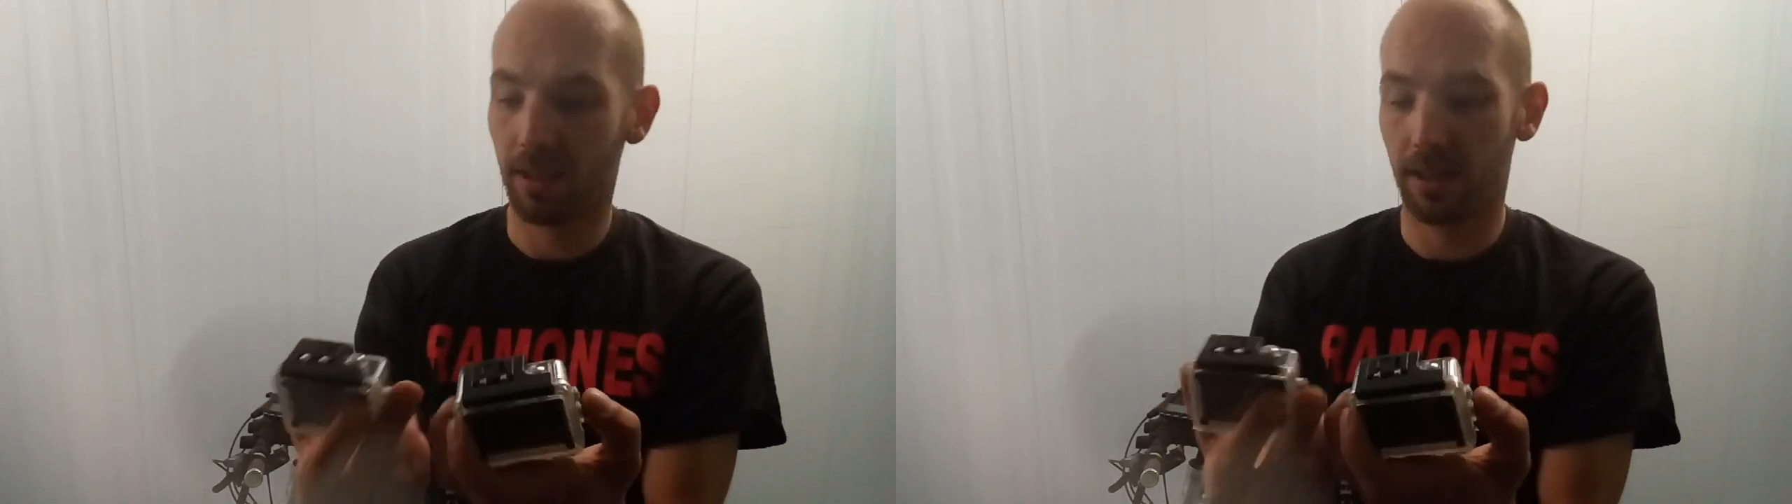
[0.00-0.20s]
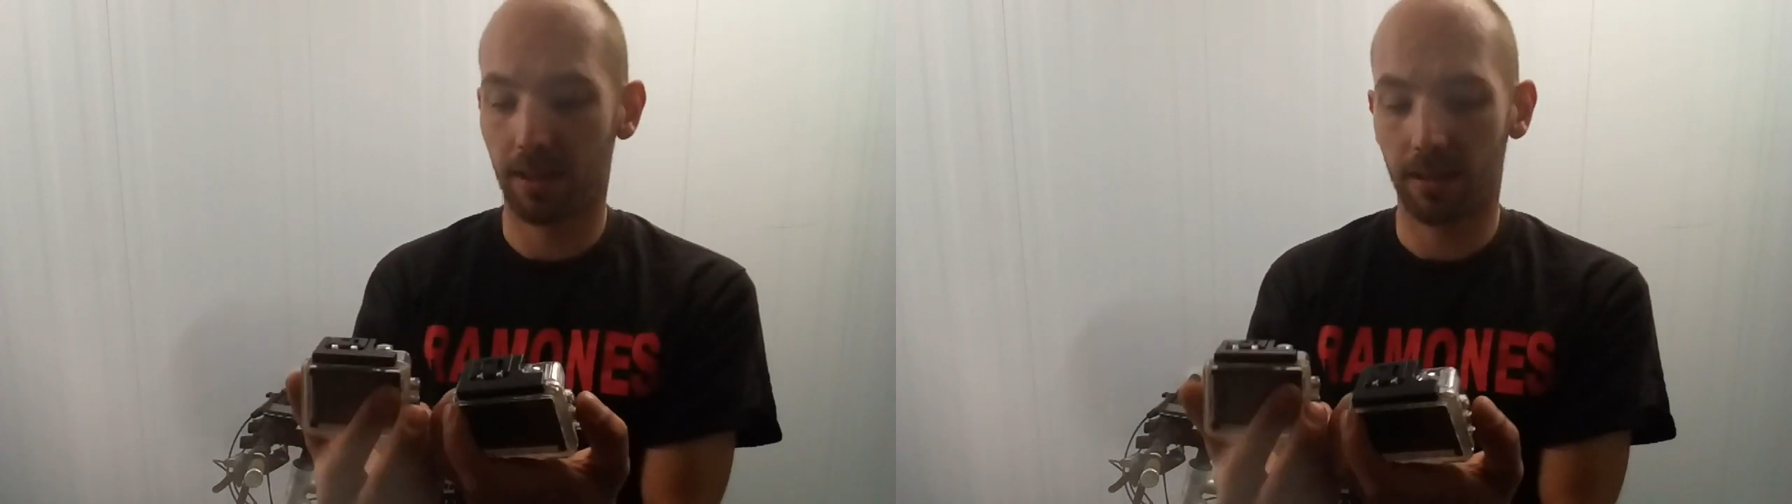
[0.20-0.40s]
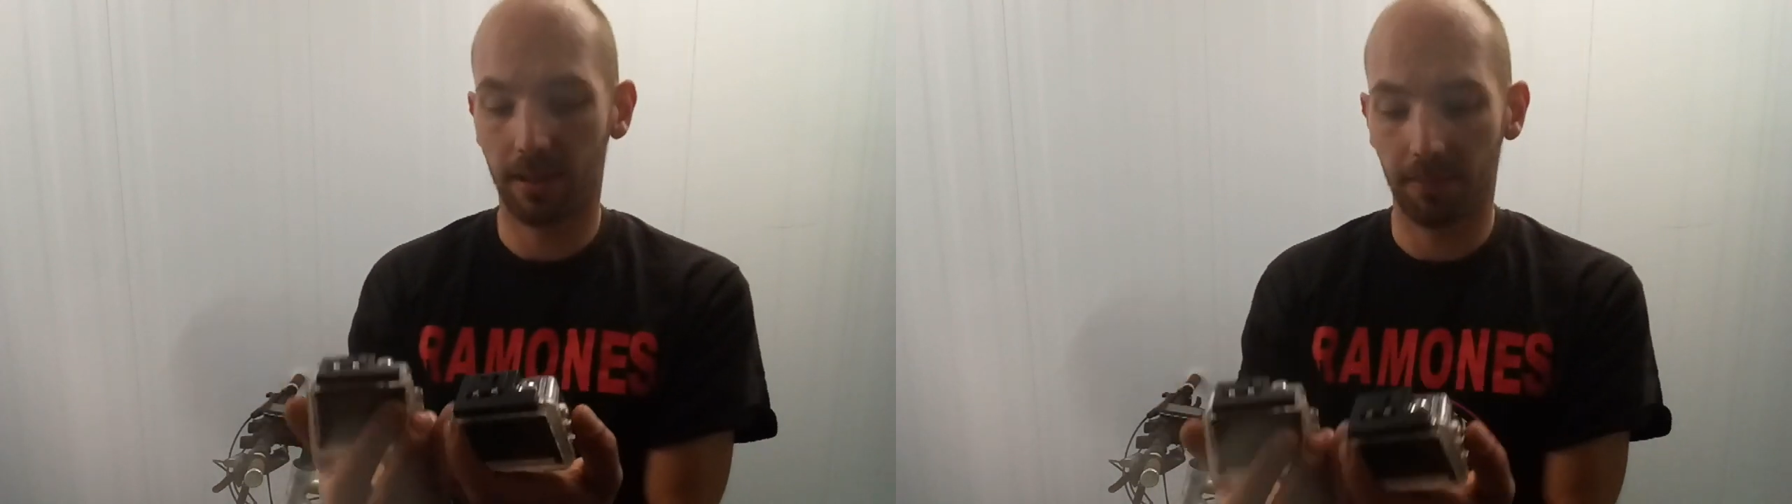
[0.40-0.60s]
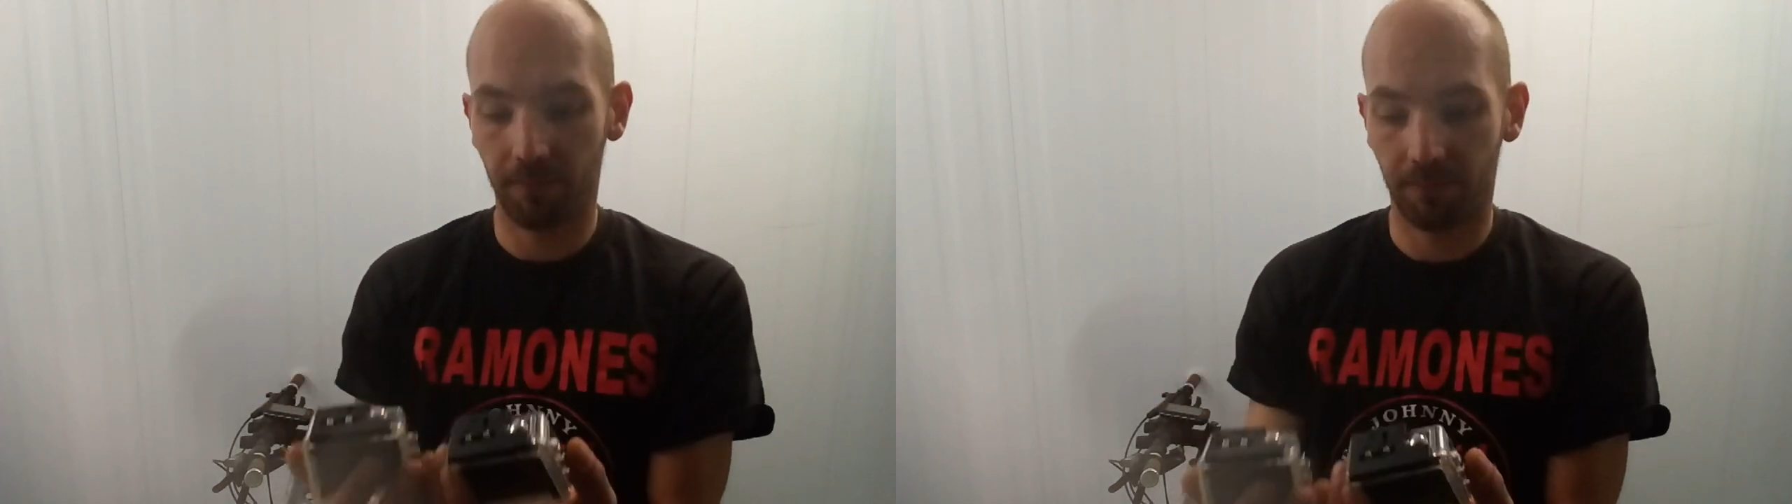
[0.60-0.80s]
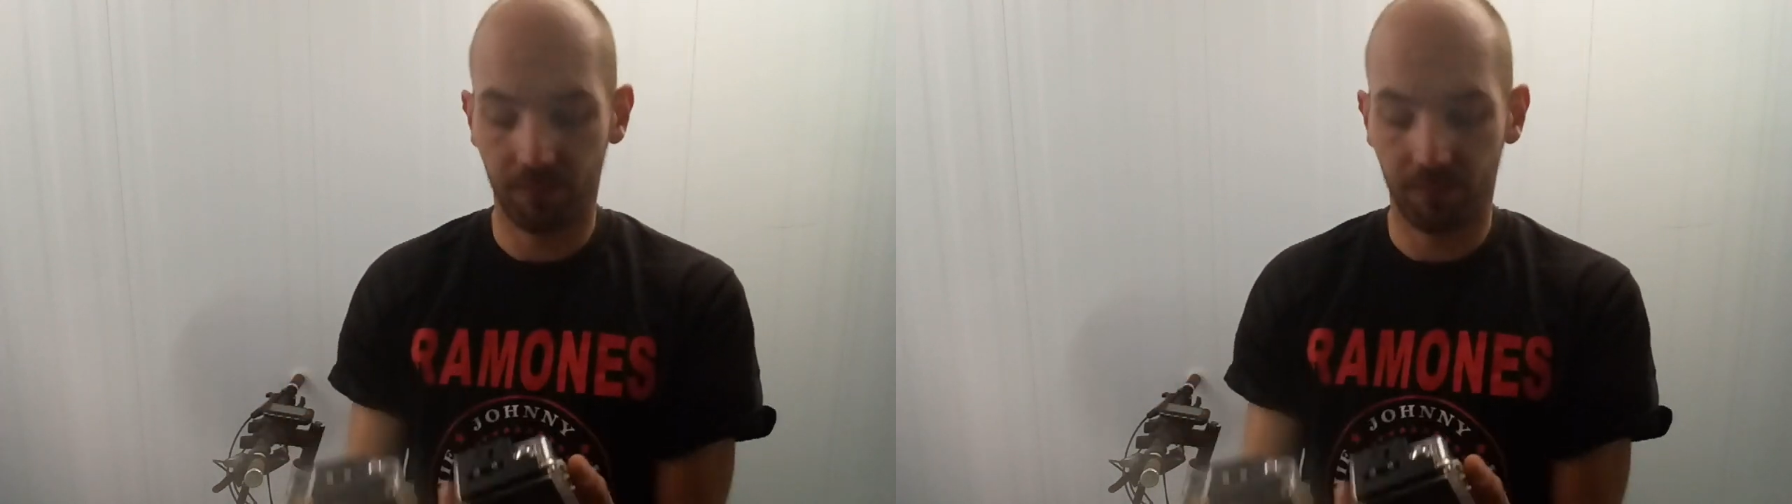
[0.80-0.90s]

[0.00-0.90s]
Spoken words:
The